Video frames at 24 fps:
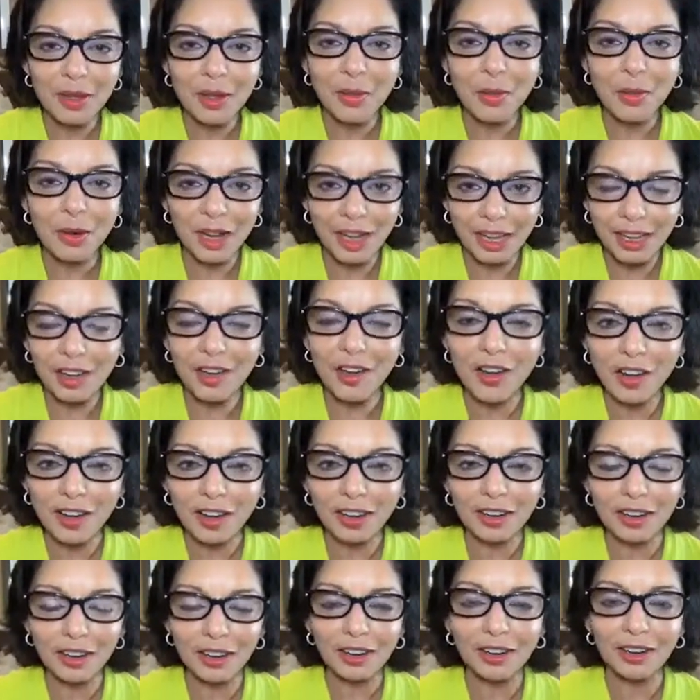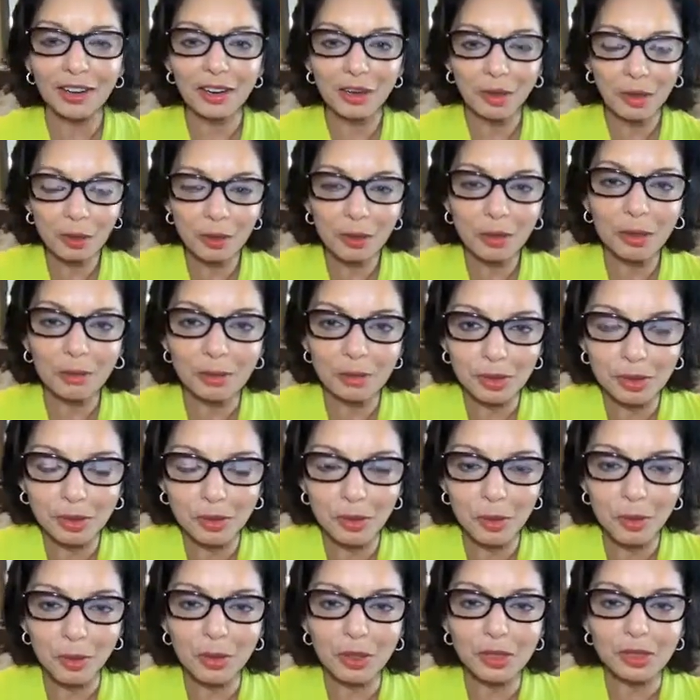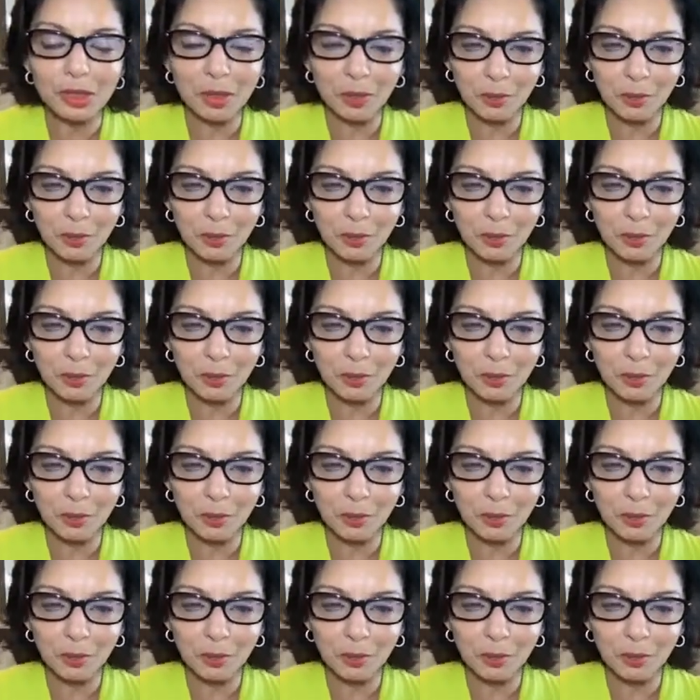when I got here, I opened up the doors,